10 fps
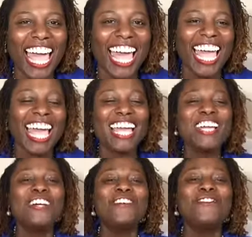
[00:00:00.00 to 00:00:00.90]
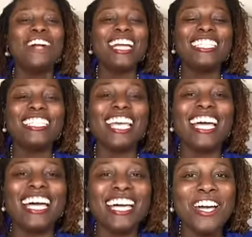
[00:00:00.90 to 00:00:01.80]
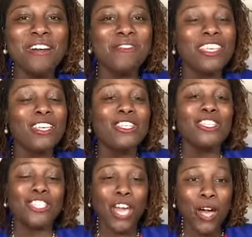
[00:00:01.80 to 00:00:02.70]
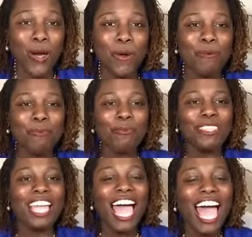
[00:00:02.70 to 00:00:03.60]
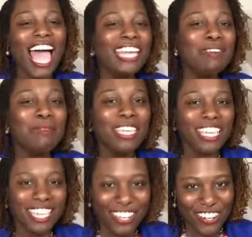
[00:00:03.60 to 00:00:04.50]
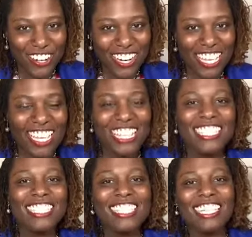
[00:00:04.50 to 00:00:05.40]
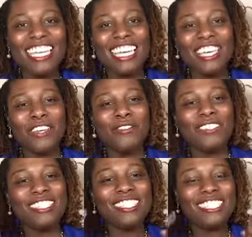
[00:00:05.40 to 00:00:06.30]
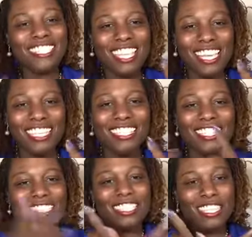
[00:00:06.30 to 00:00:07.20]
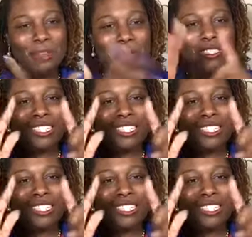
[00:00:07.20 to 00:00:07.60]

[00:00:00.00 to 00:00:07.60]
What's up? So, I am here to give 6 tips, count them,